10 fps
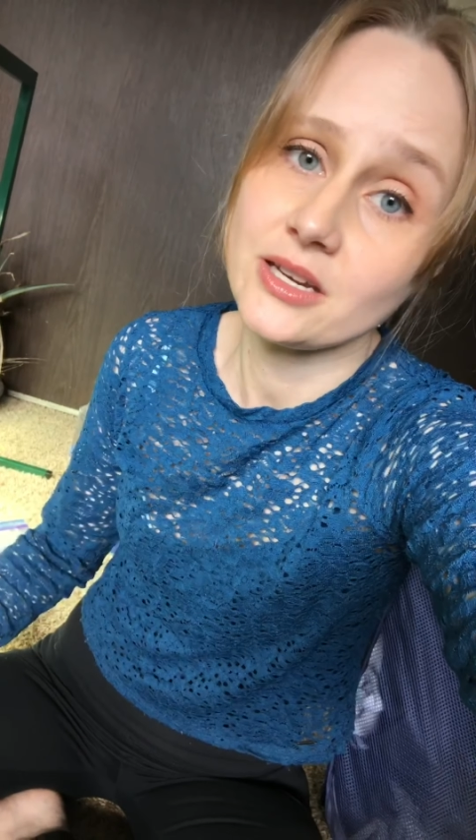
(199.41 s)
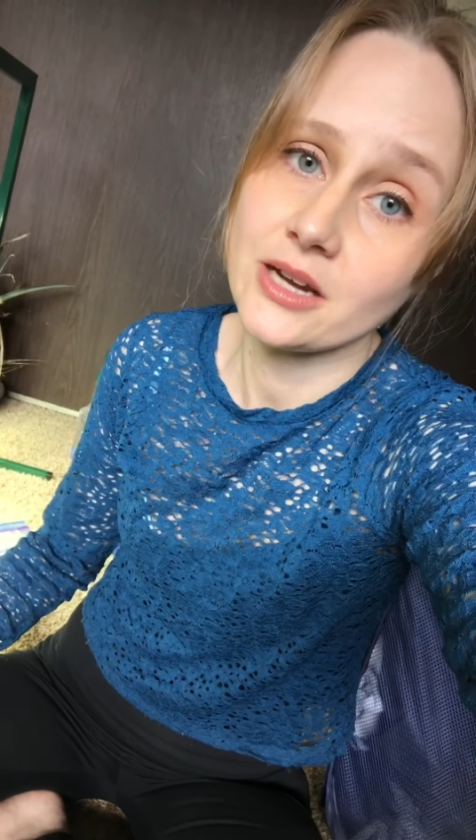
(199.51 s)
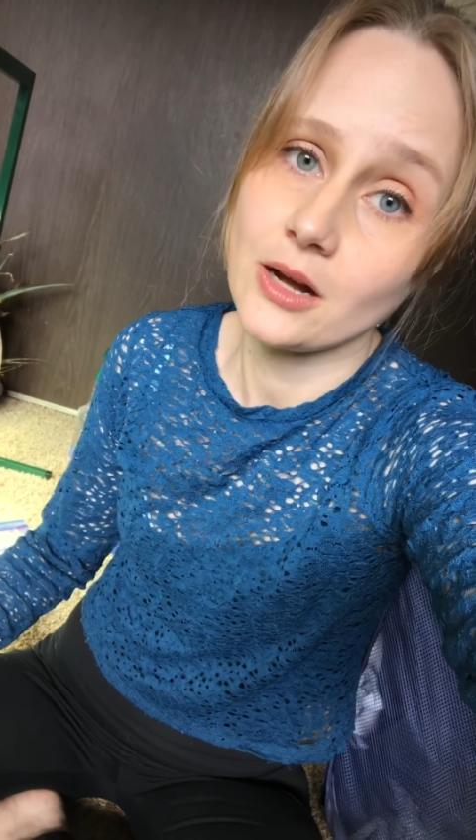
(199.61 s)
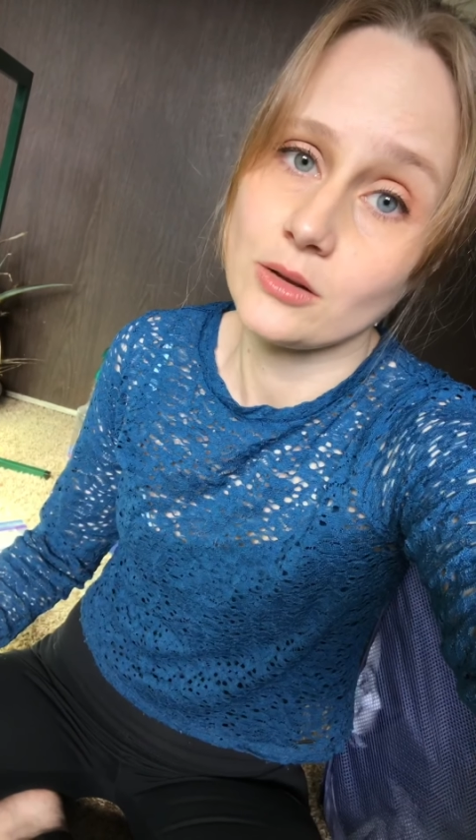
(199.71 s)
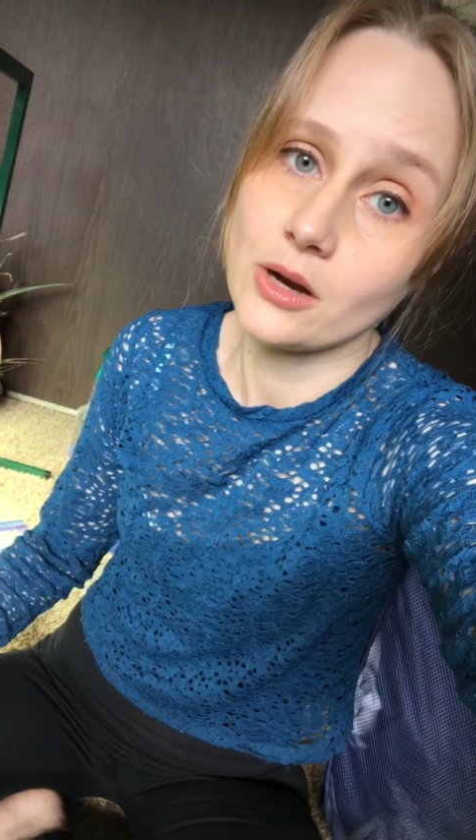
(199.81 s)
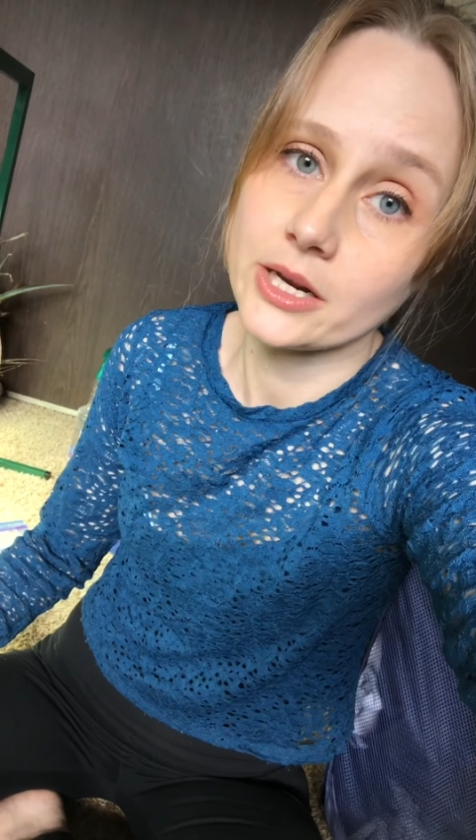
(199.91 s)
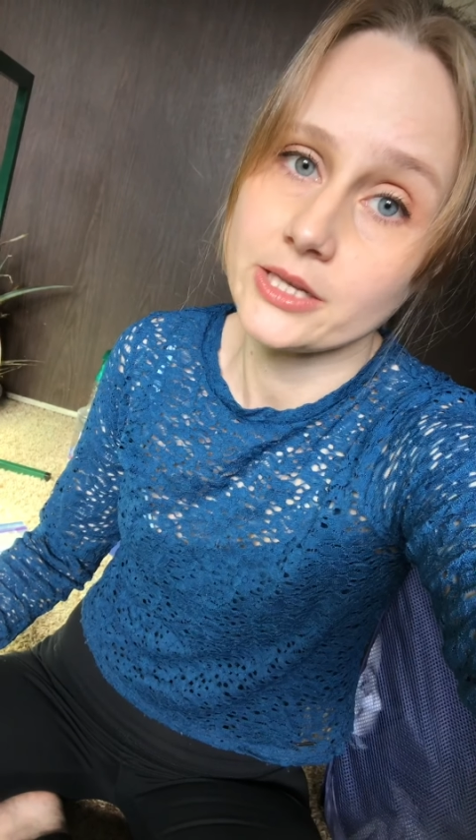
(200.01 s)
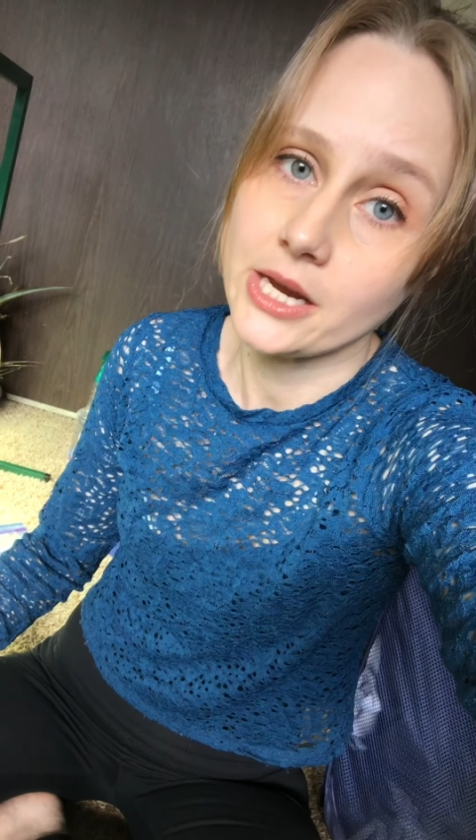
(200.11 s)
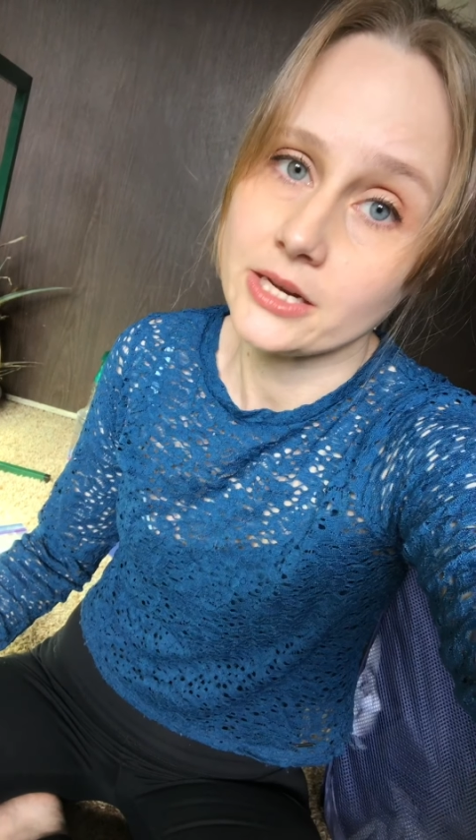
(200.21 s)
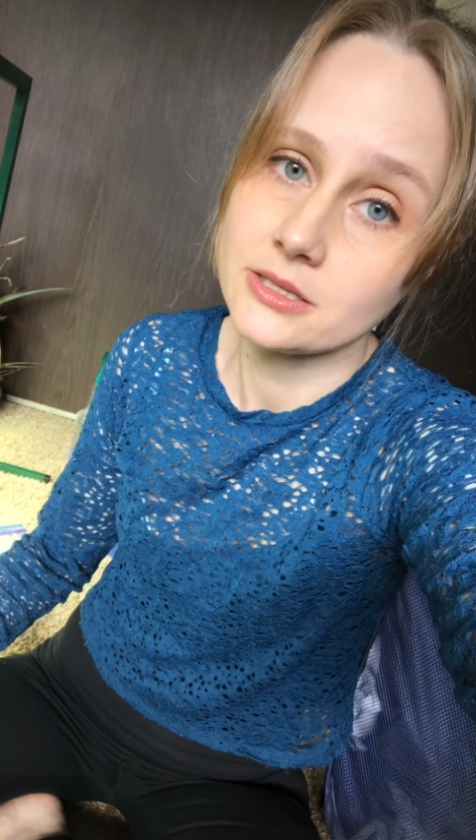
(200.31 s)
how long it
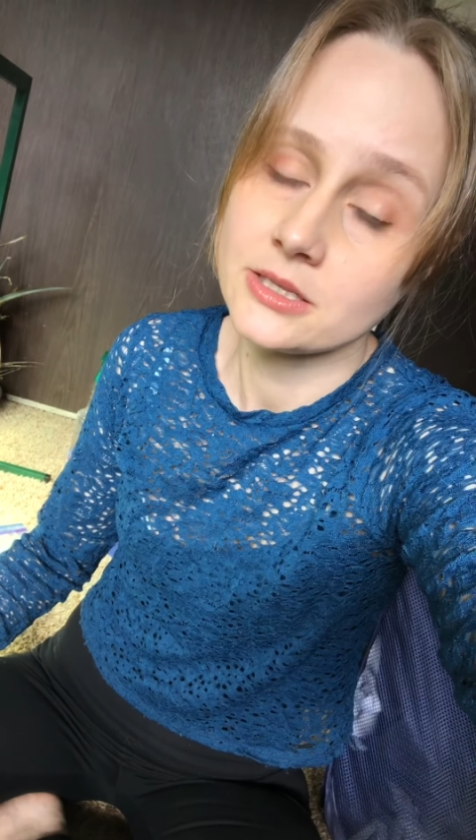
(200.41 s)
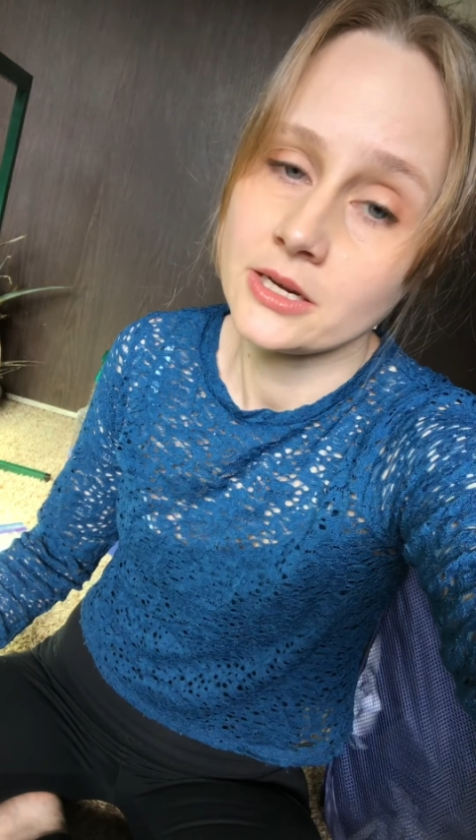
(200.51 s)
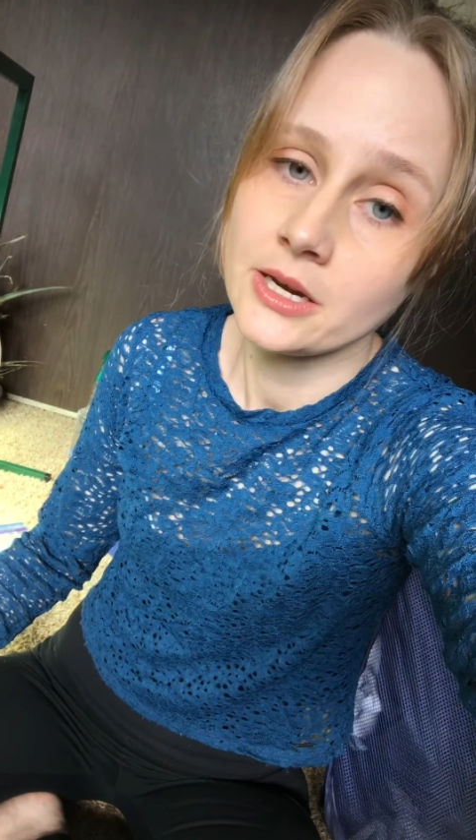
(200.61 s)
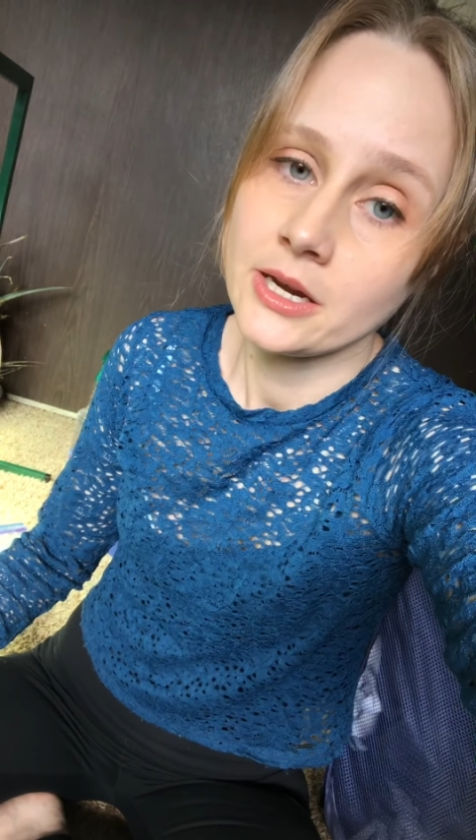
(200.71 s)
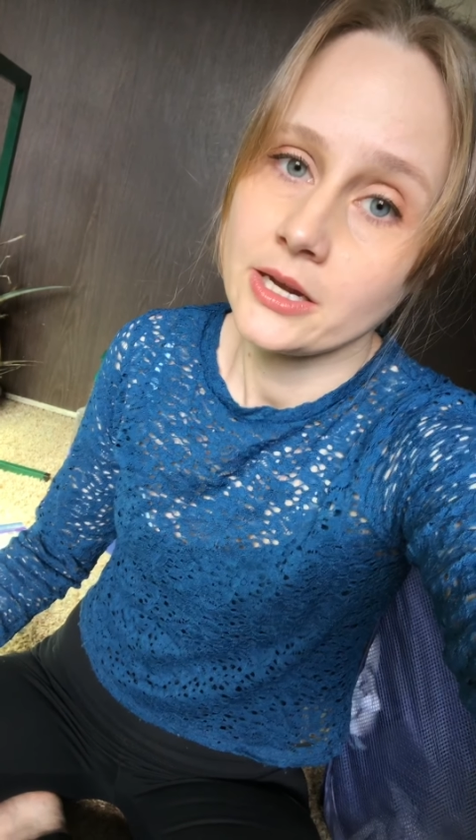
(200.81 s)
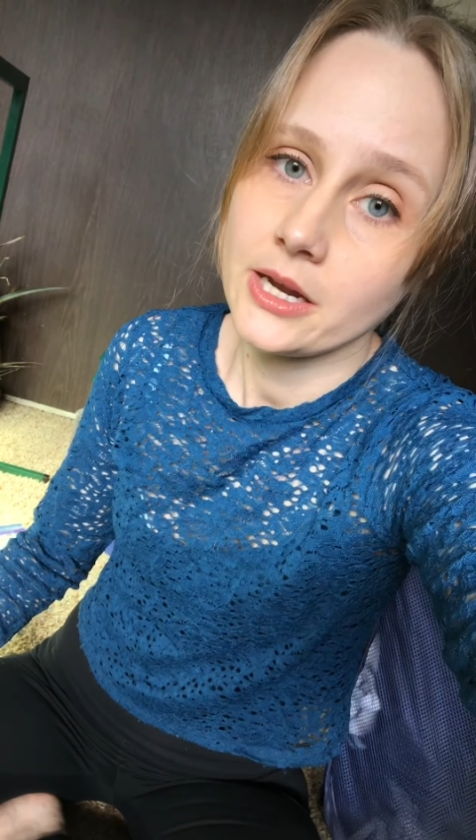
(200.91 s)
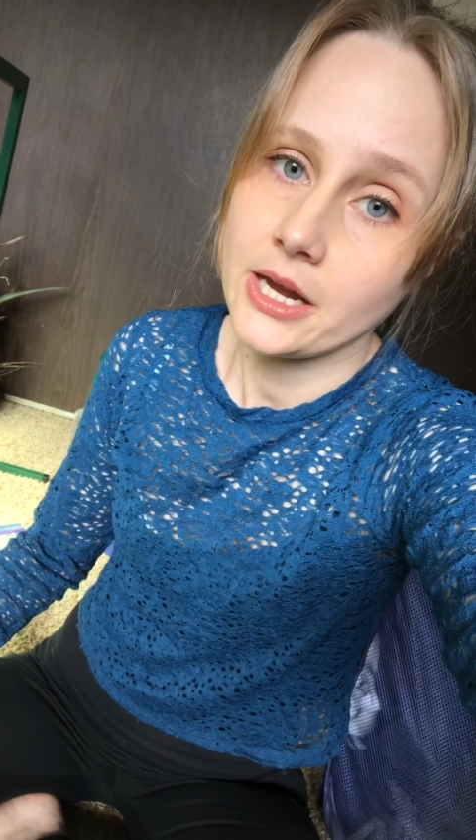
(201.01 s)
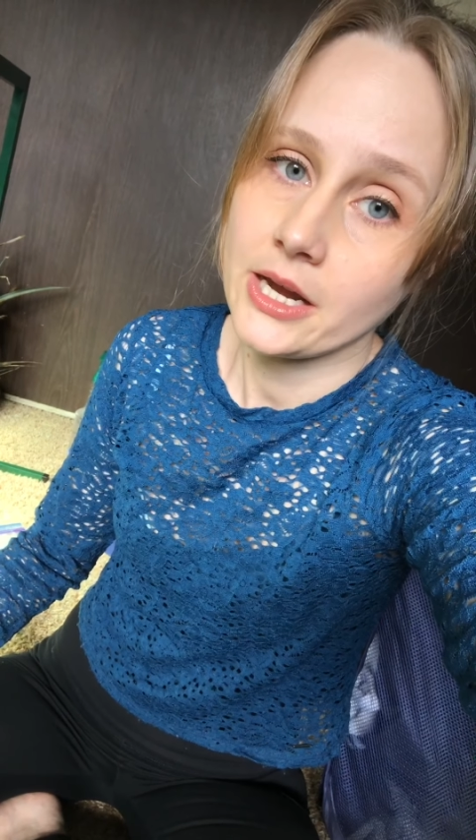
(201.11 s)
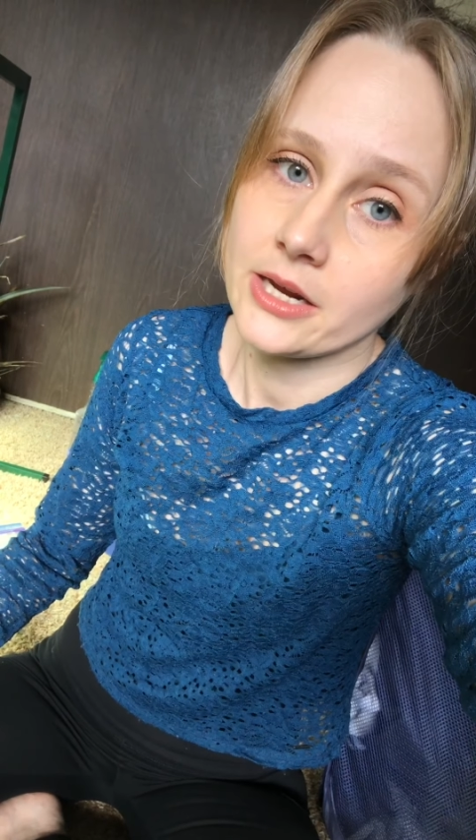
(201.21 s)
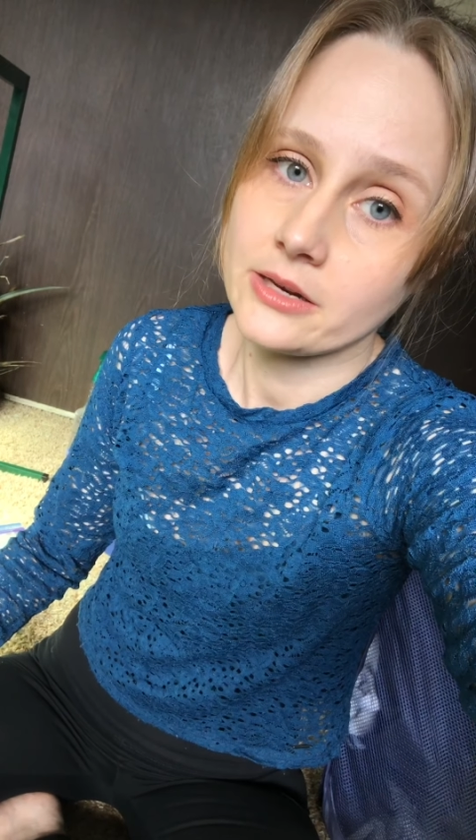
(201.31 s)
takes.
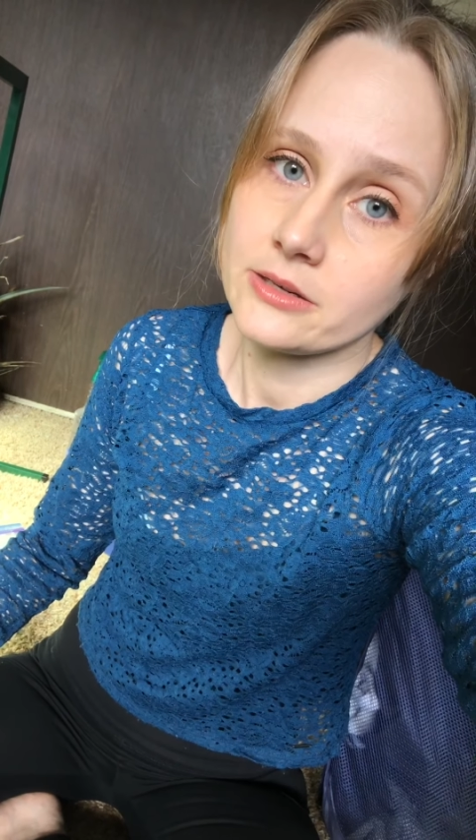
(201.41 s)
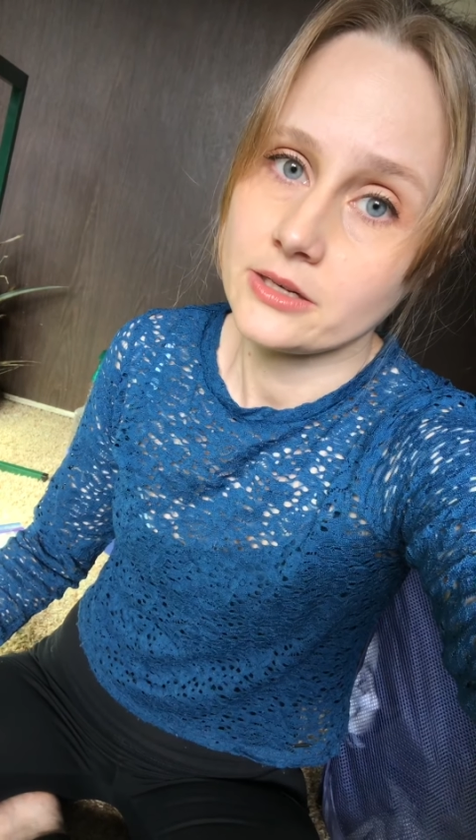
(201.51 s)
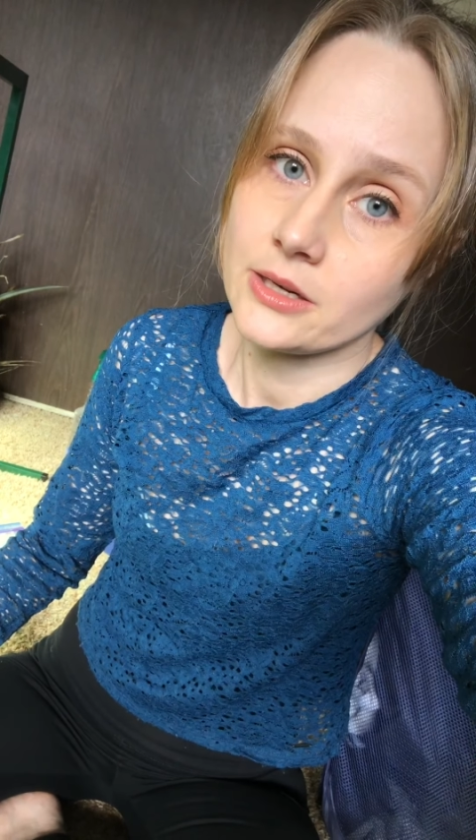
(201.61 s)
And